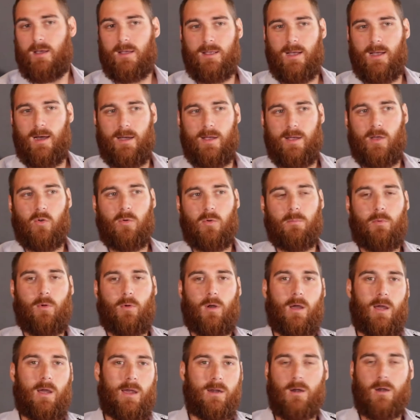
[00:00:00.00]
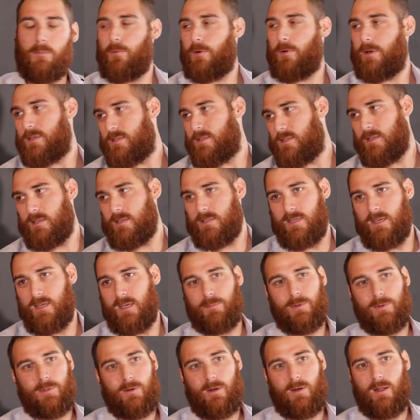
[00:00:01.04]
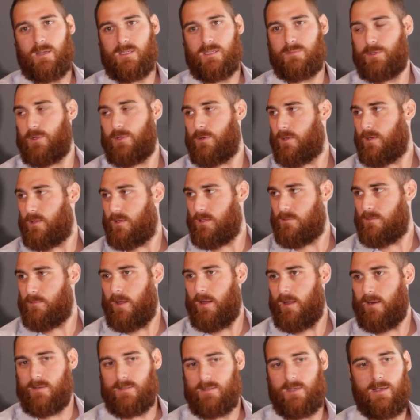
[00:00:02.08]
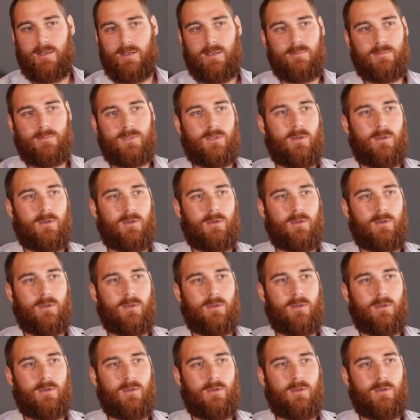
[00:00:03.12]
Kyle and Brian are pretty seasick, but they're not as puking as bad as I am.